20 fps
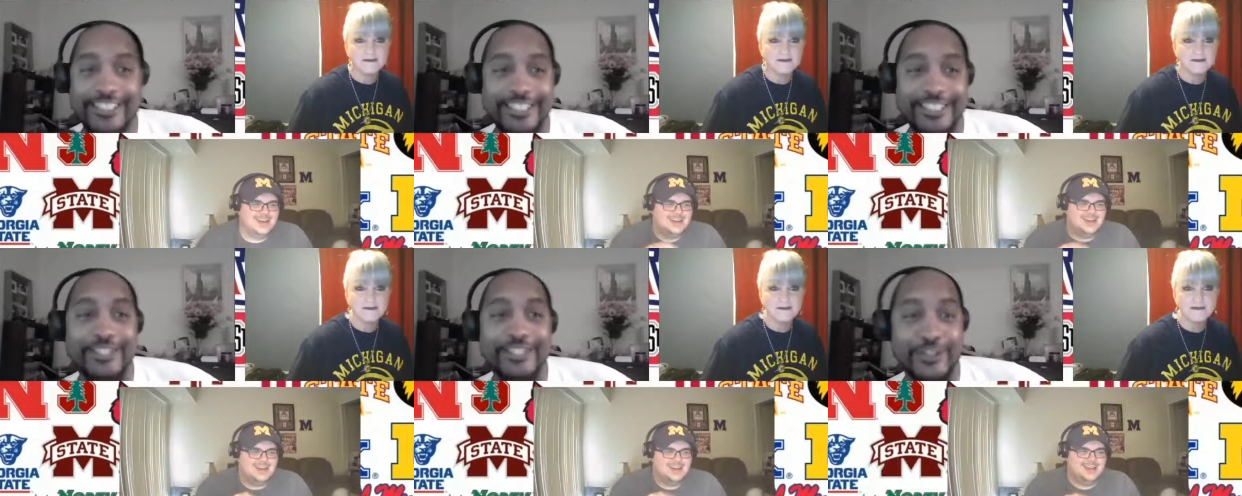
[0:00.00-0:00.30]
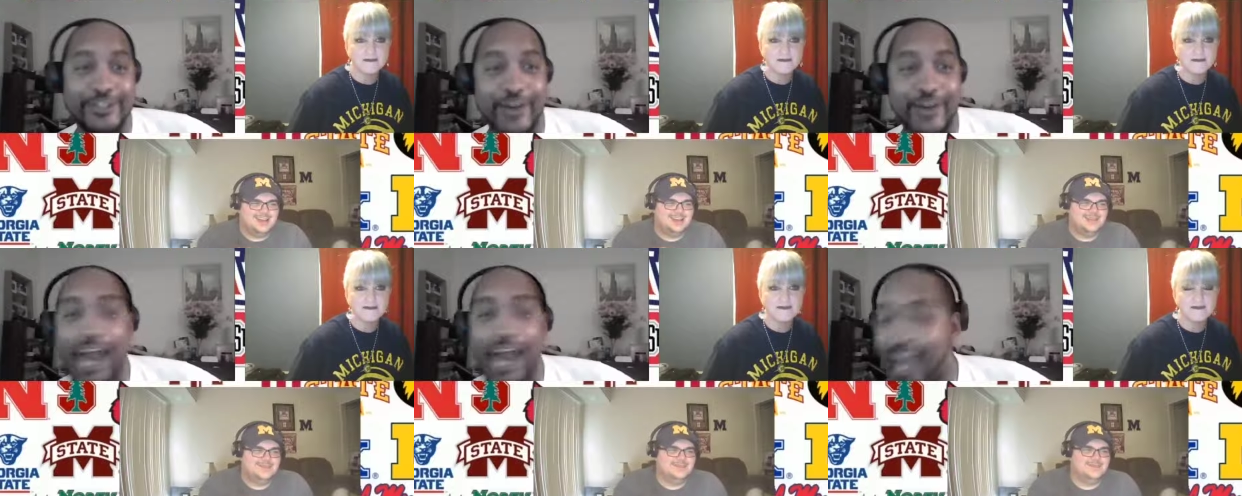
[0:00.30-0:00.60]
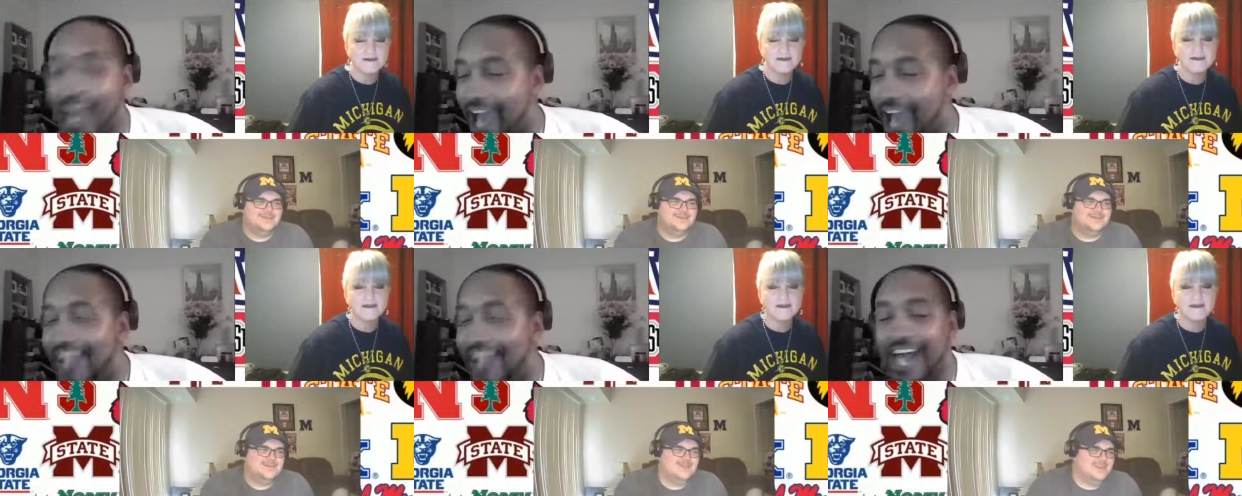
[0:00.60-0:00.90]
Speaker 1: the U.
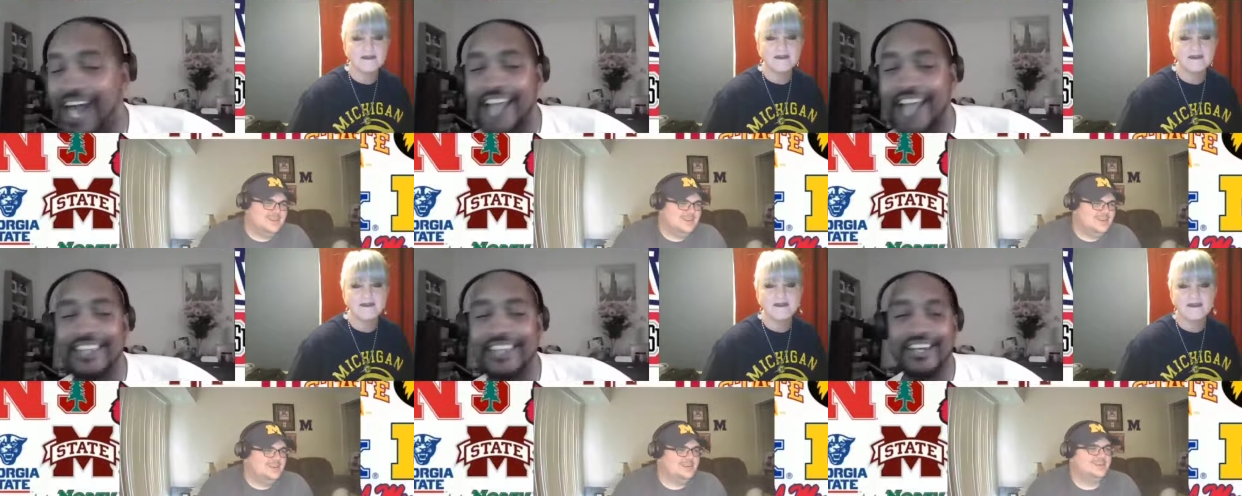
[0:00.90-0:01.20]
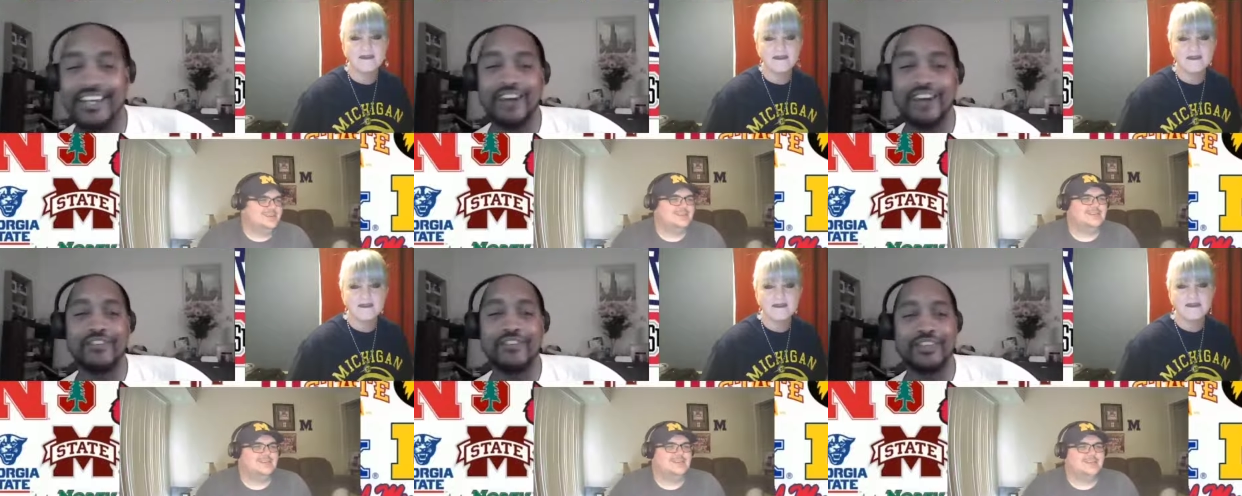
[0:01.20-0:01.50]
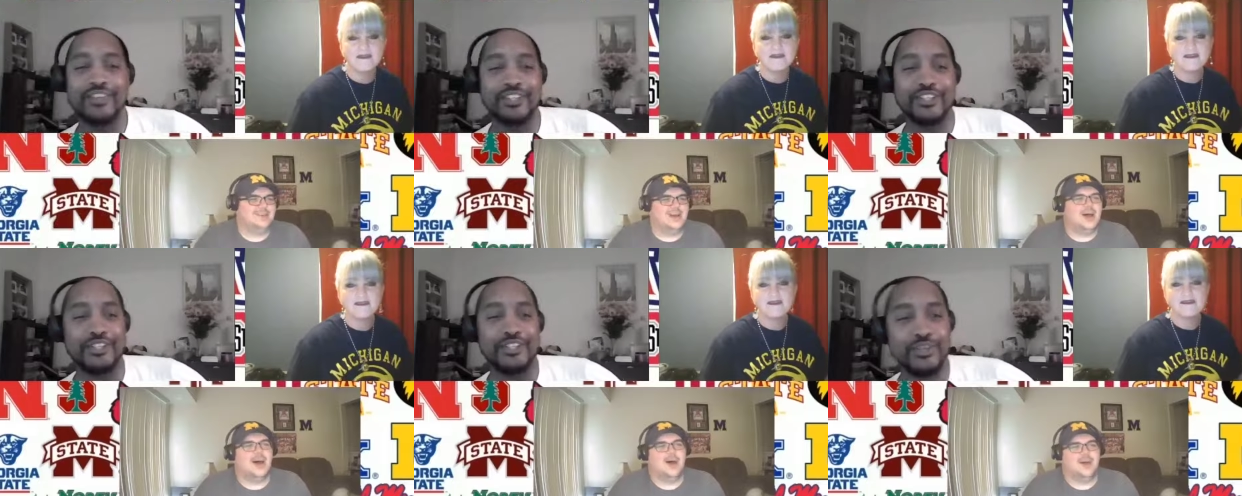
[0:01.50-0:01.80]
I I, I
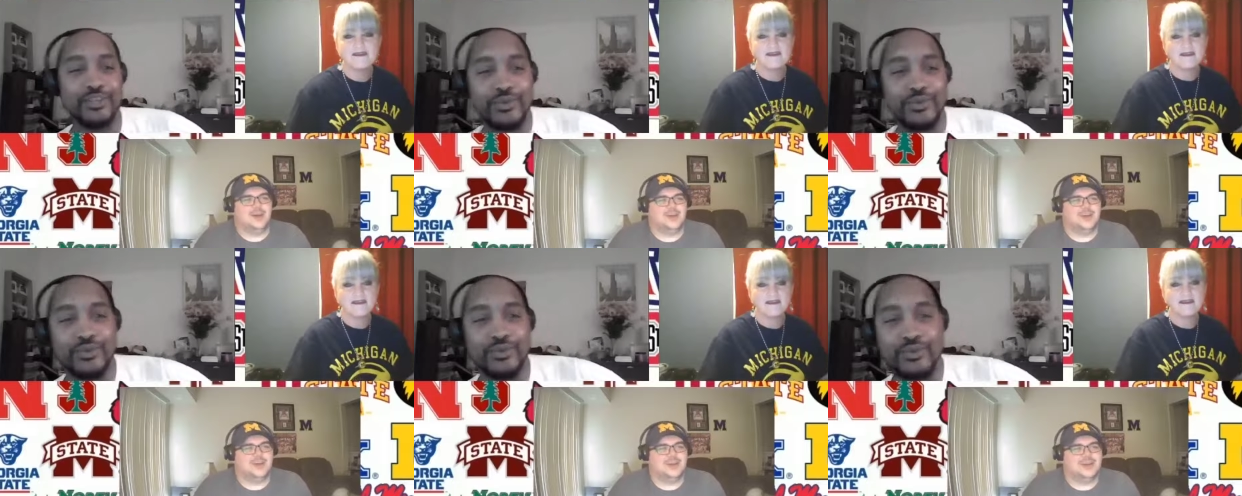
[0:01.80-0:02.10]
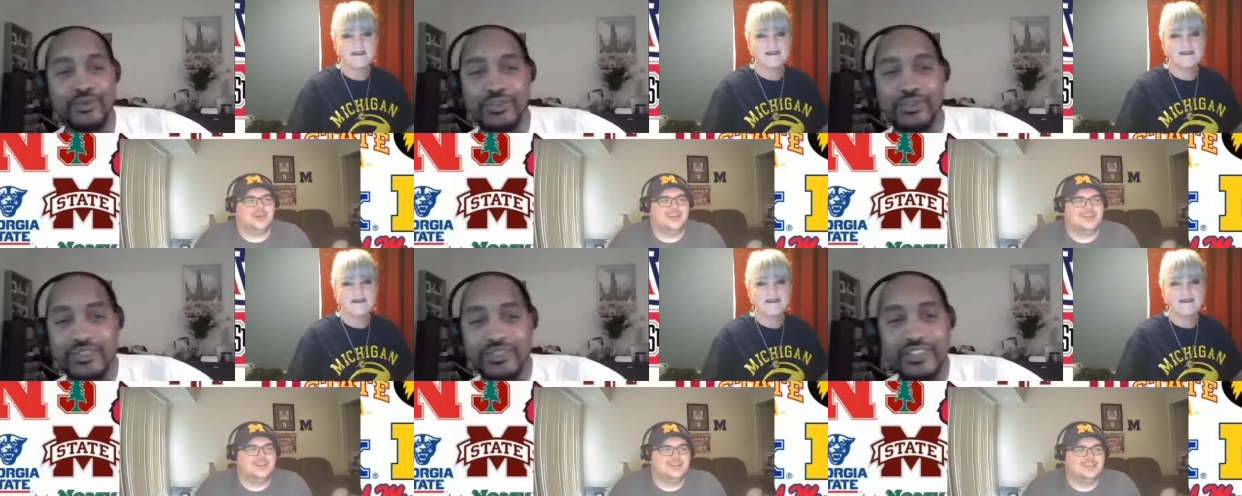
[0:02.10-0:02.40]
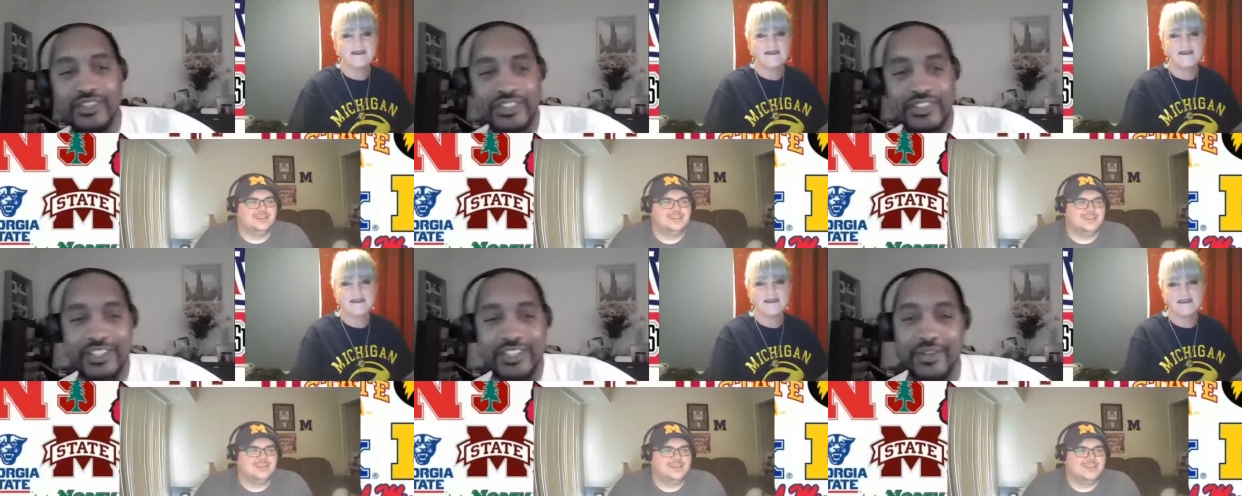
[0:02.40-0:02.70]
love the. Oh U, yeah,
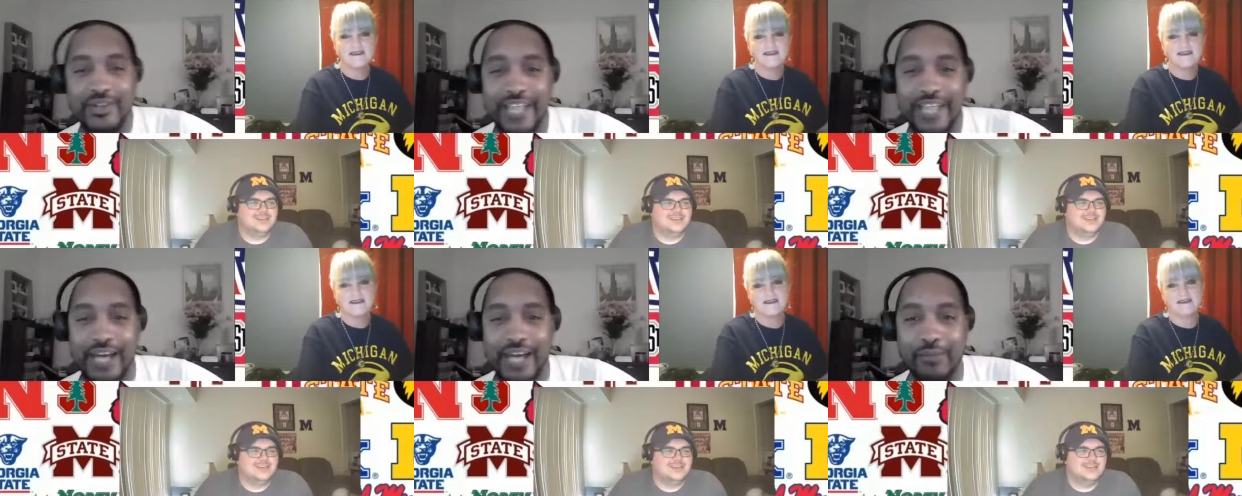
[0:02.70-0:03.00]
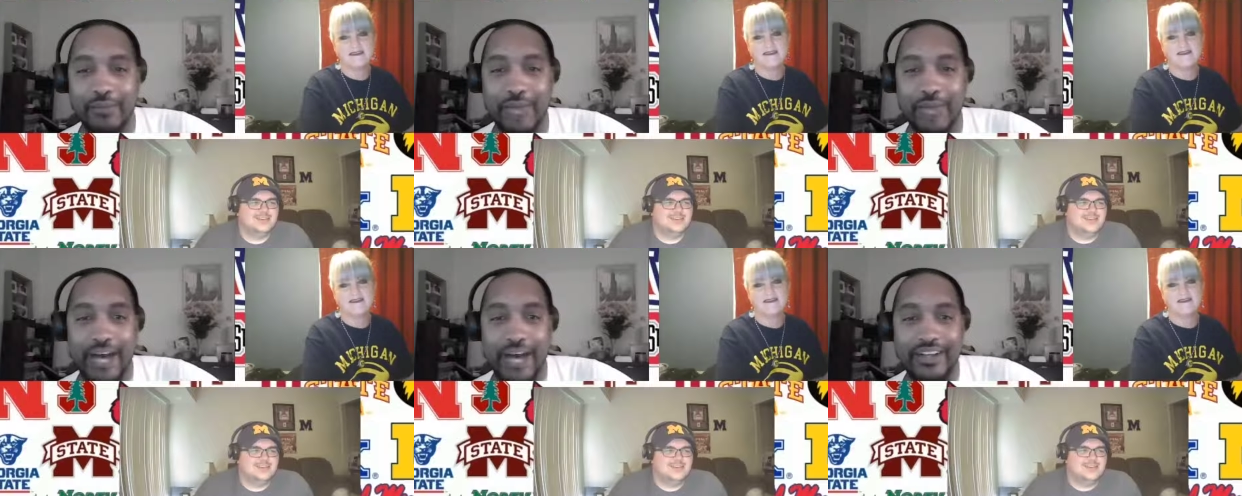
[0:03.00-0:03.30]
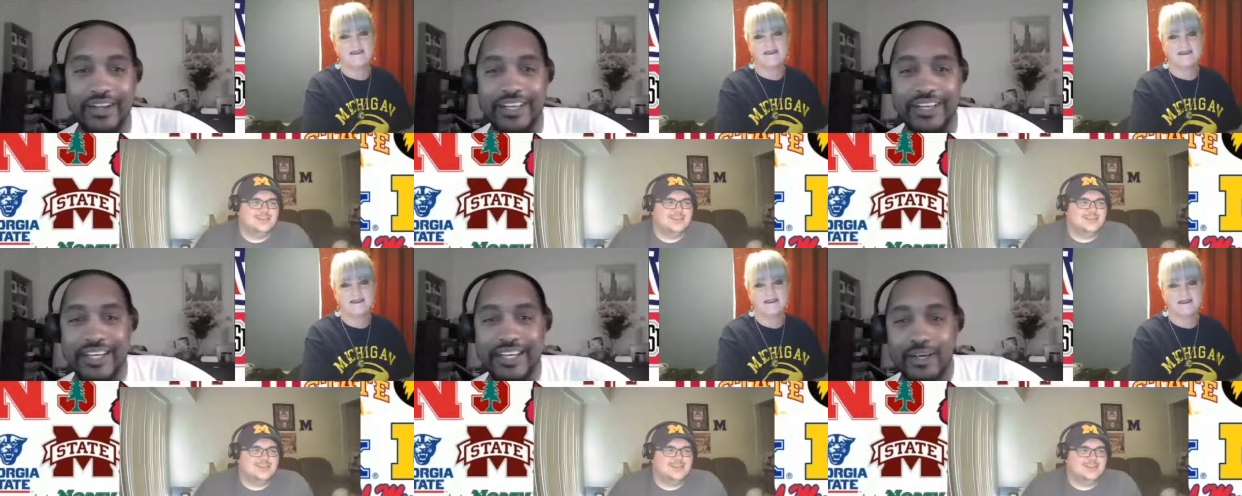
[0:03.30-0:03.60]
no doubt about
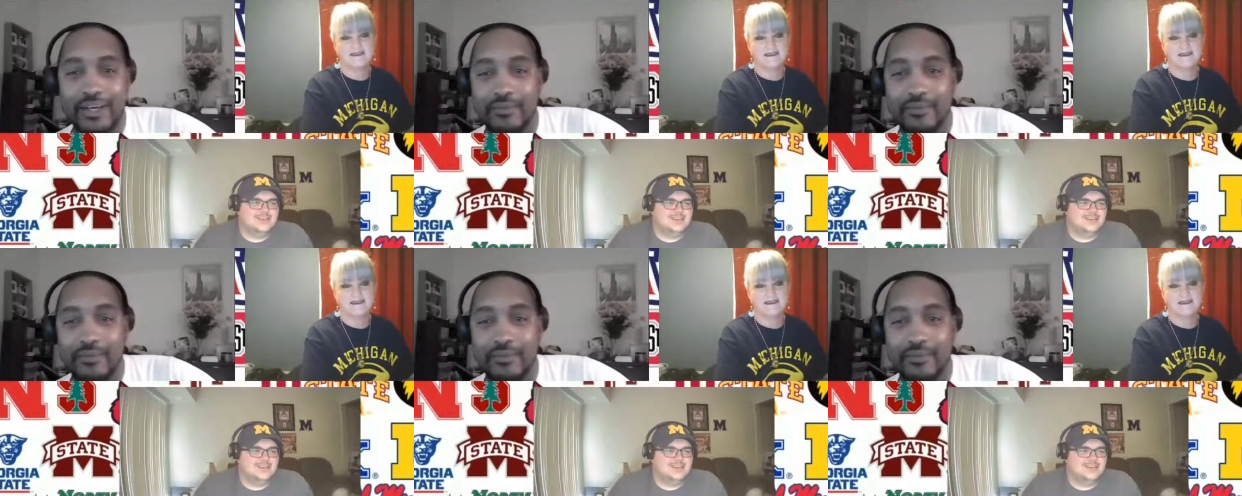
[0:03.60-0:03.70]
it.